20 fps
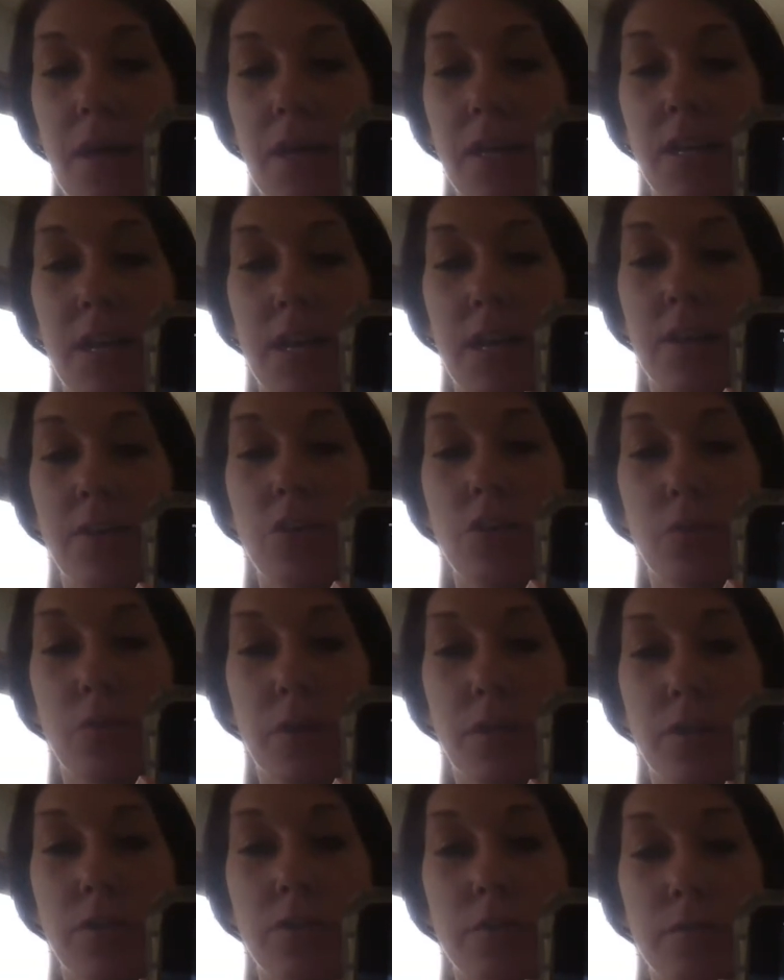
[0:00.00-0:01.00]
Again, you
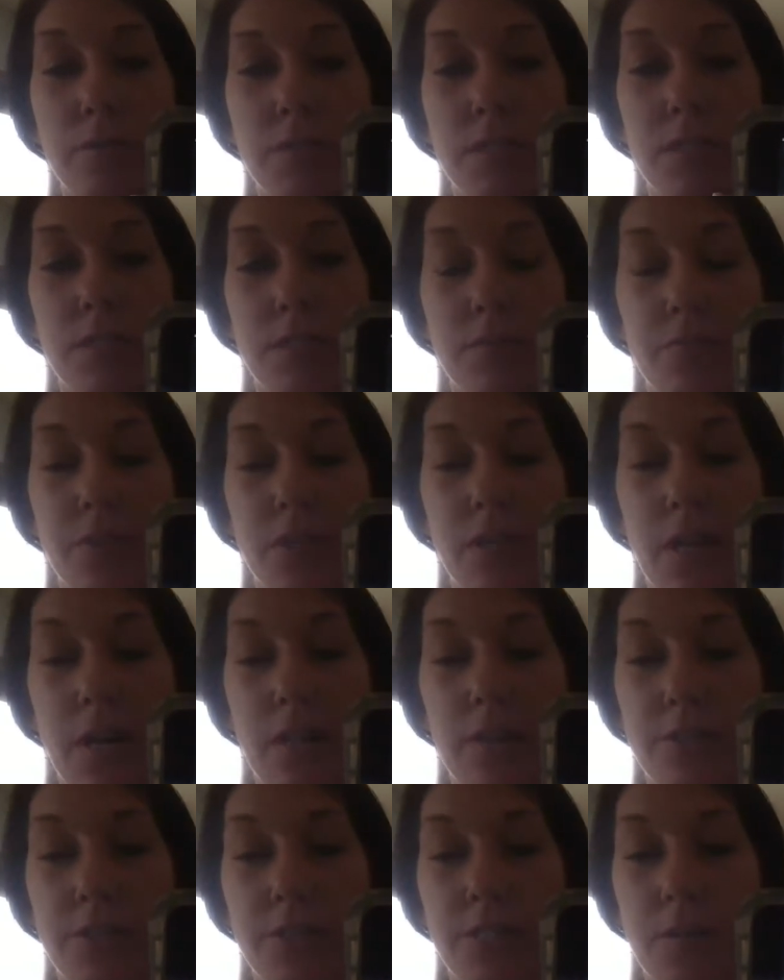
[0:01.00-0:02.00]
can use the different
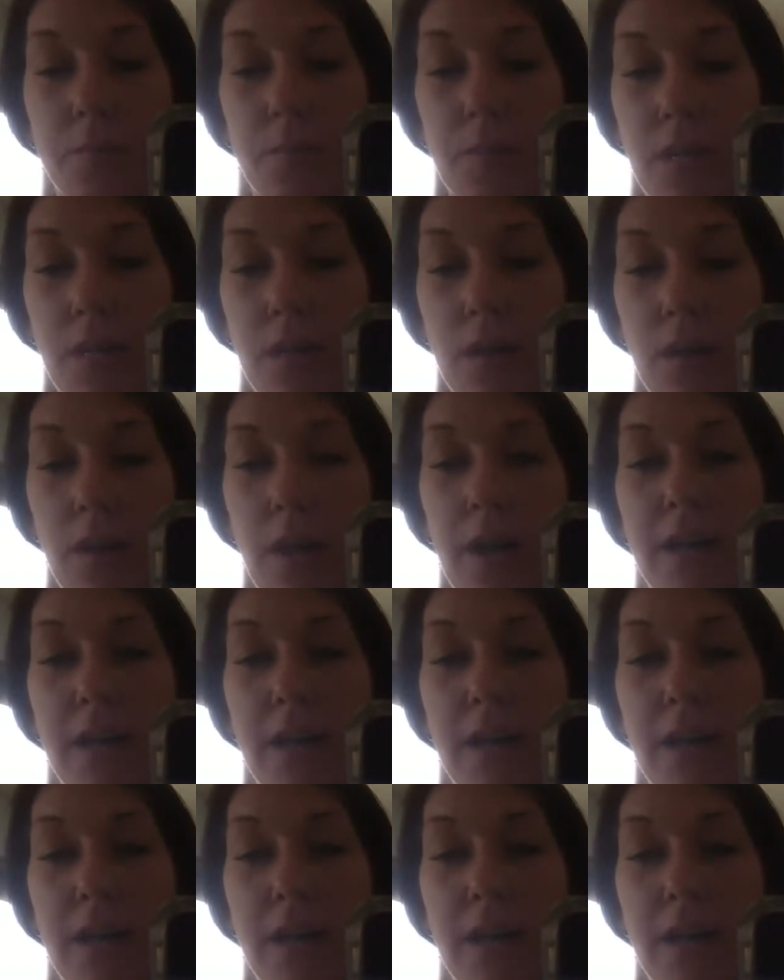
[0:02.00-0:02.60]
colors up here.